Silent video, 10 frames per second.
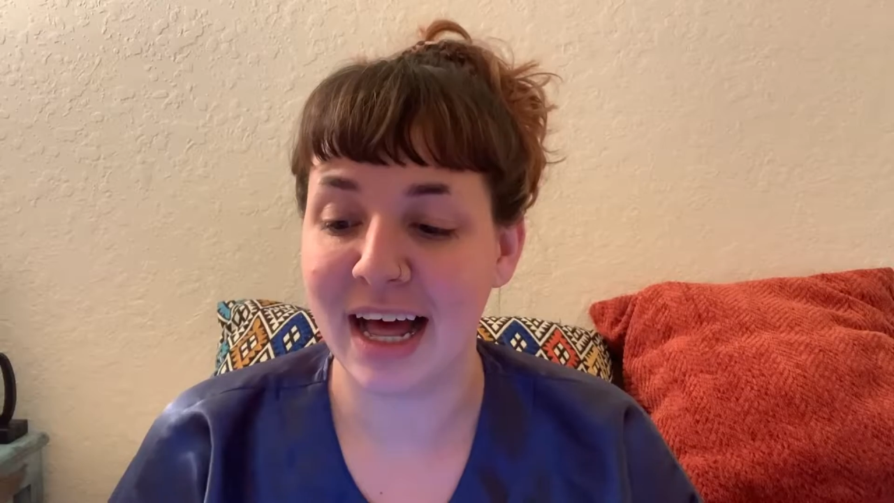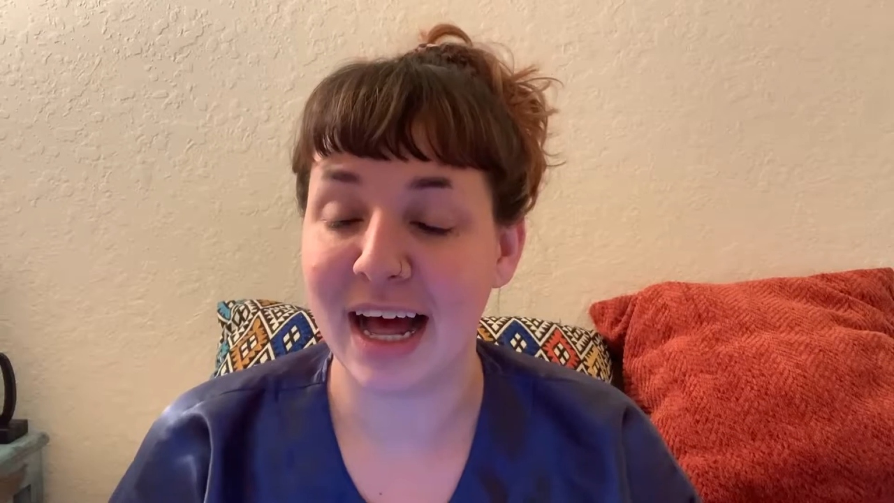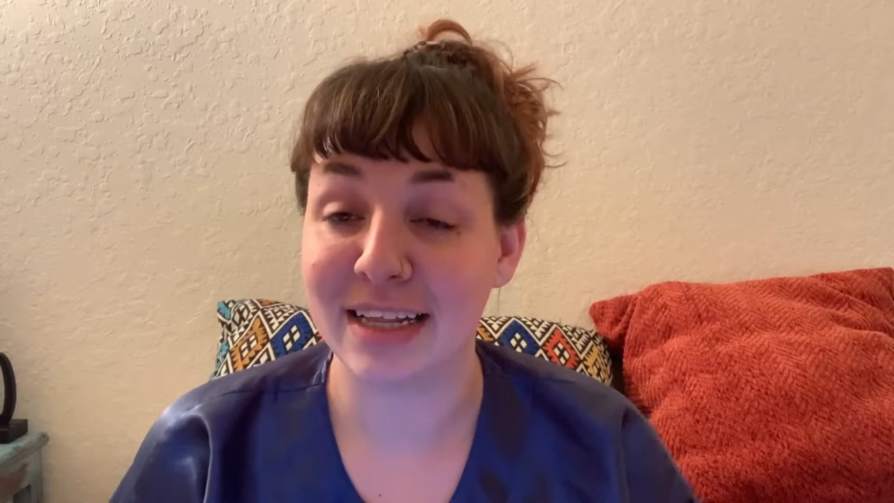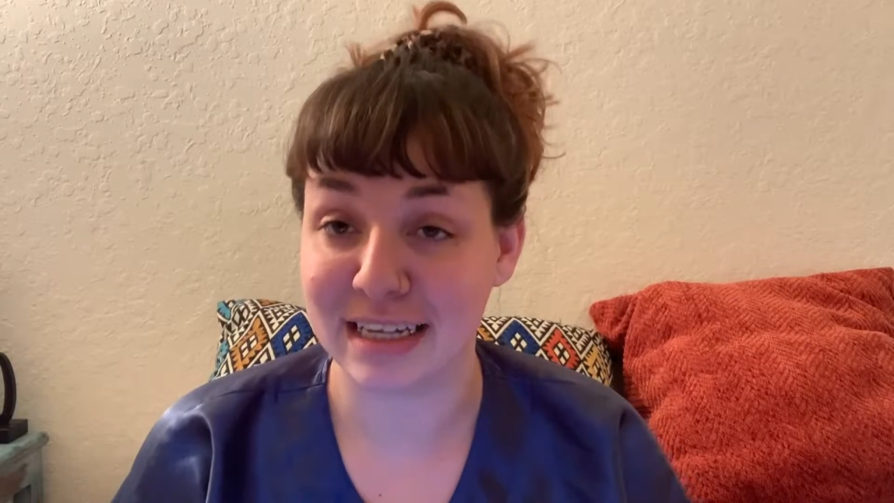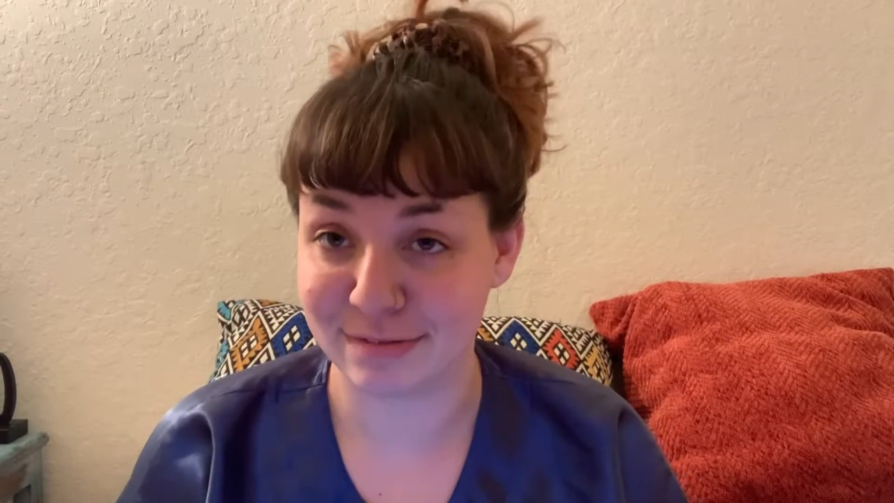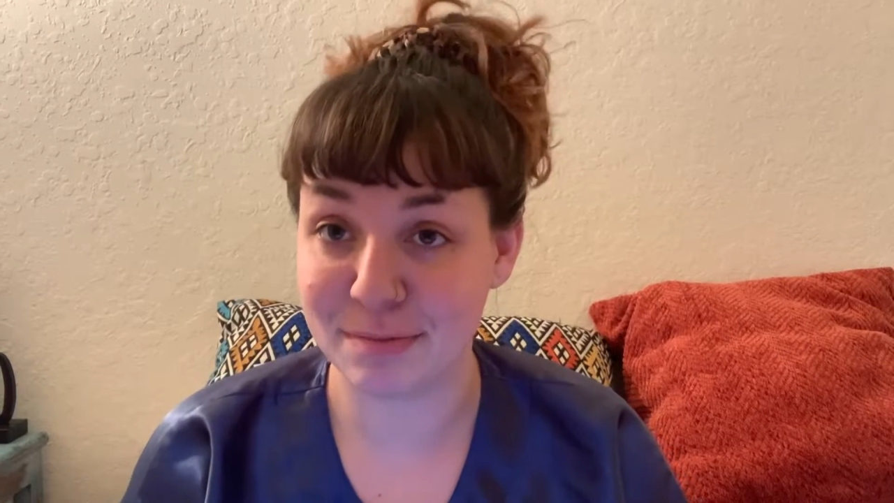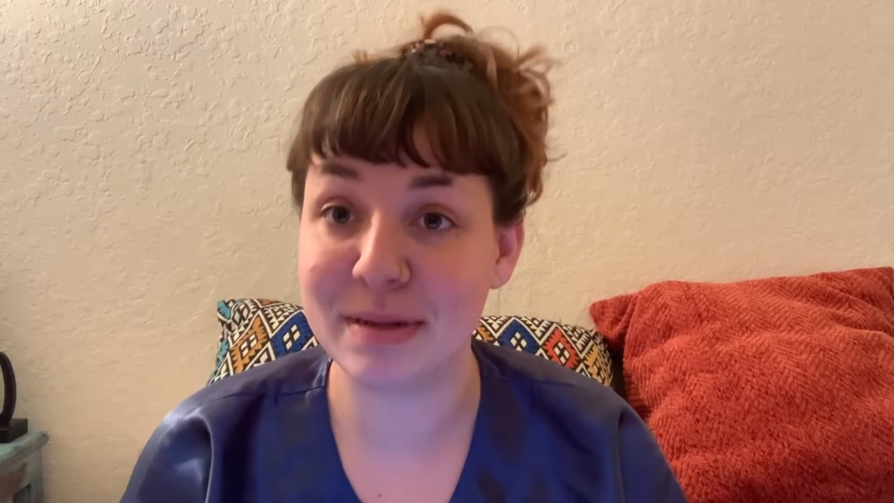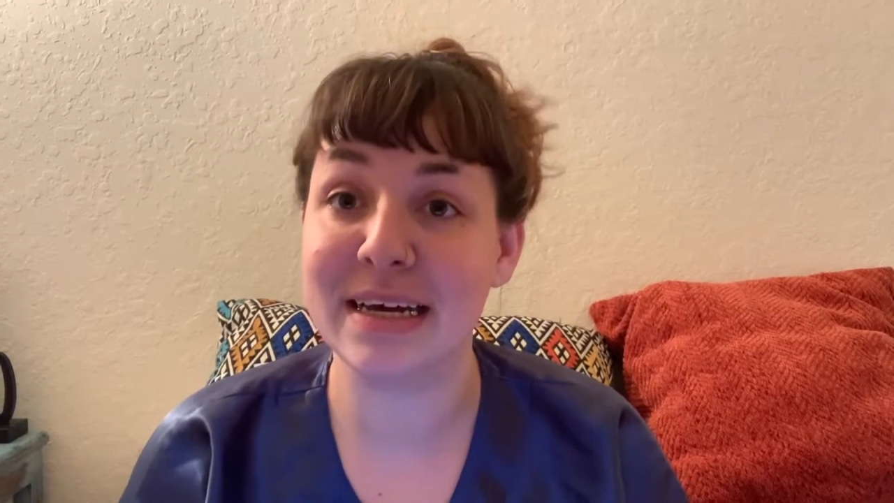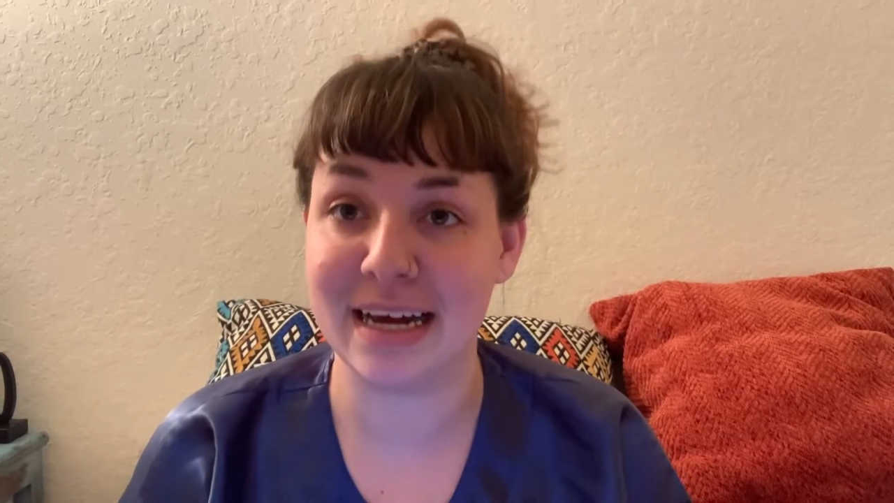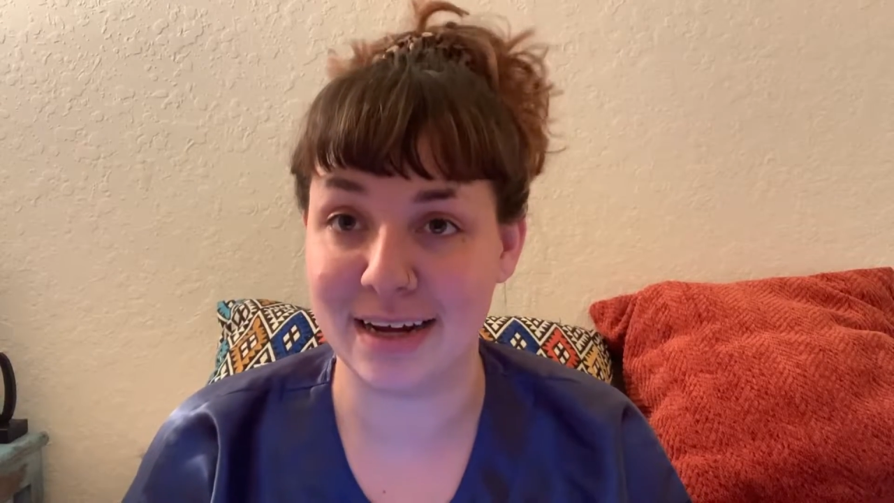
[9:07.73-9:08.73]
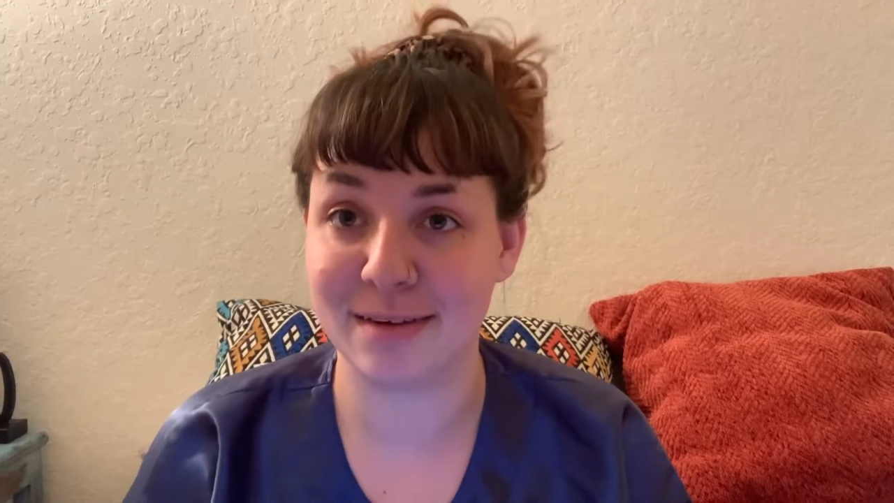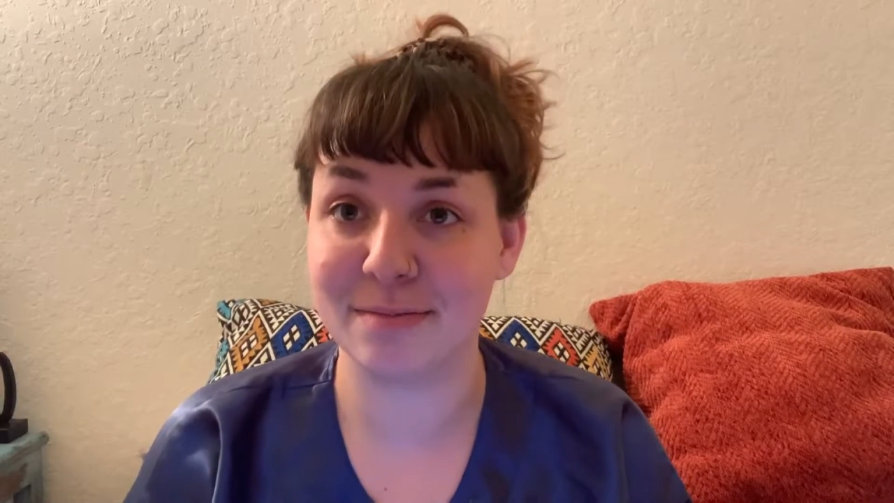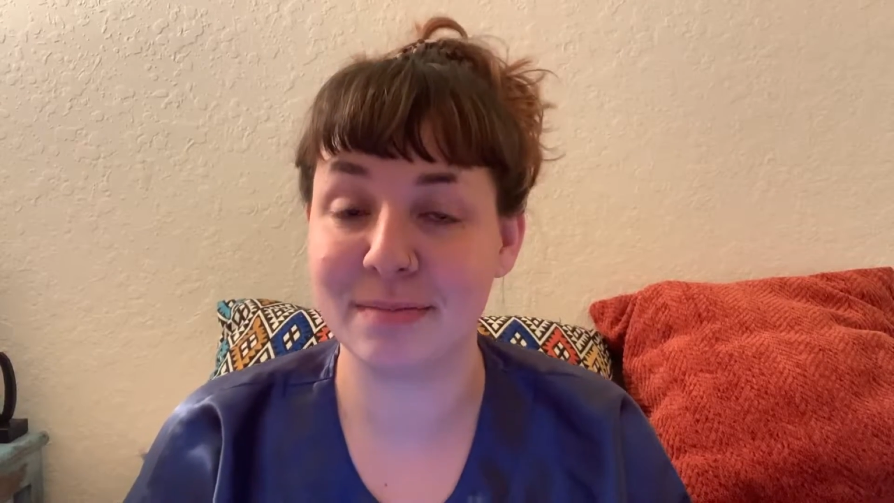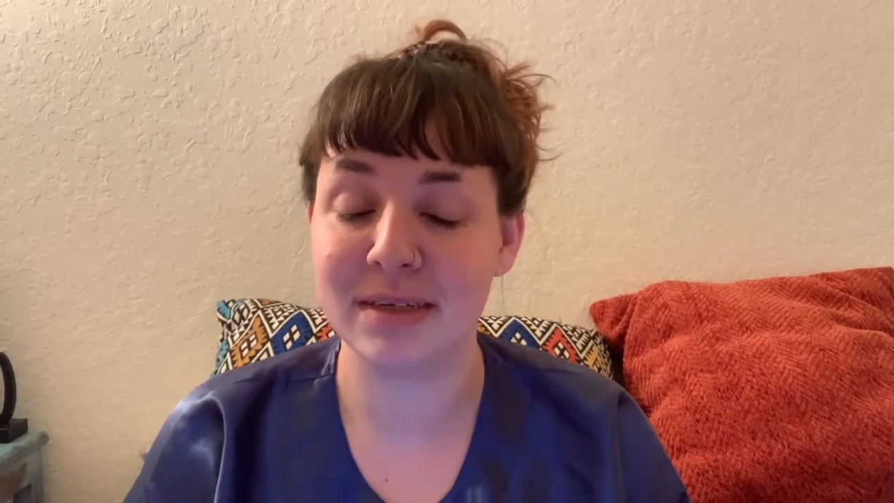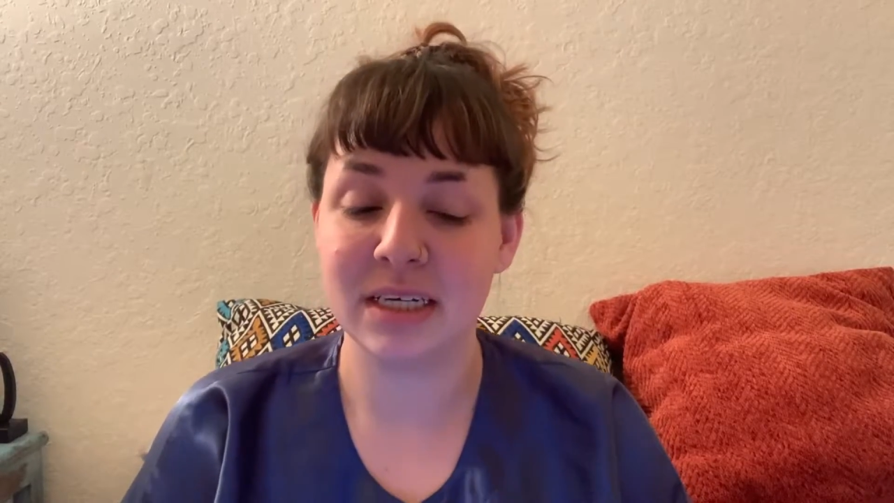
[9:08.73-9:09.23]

11 p.m.